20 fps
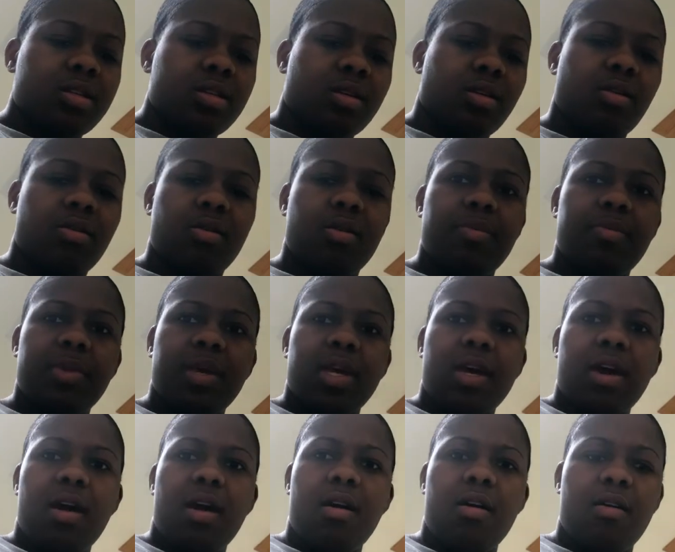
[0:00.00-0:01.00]
throwing
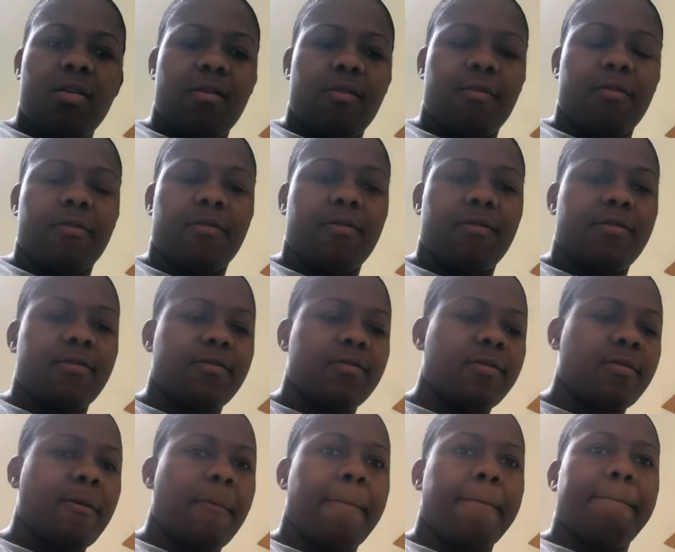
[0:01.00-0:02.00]
me off.
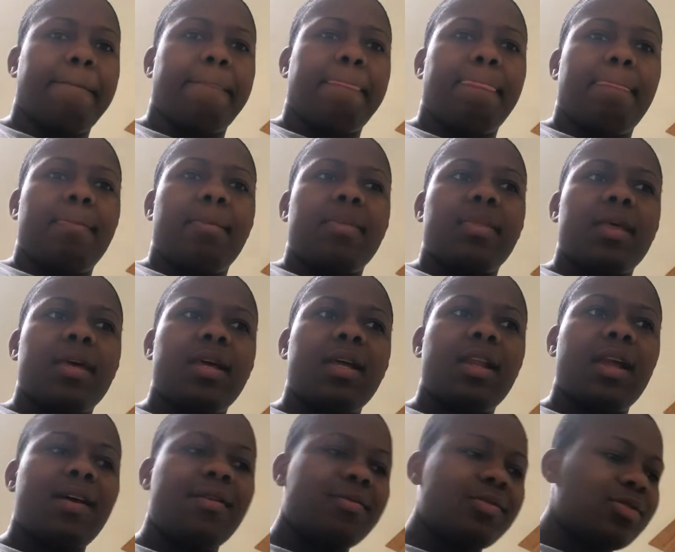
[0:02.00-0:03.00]
And I